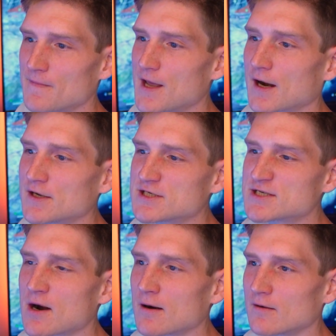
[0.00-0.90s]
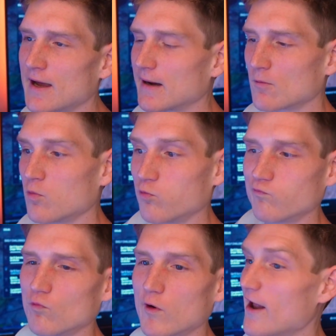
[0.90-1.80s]
they're gonna start like
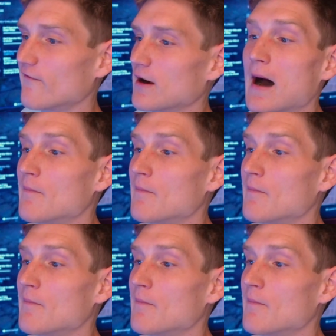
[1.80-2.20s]
whatever.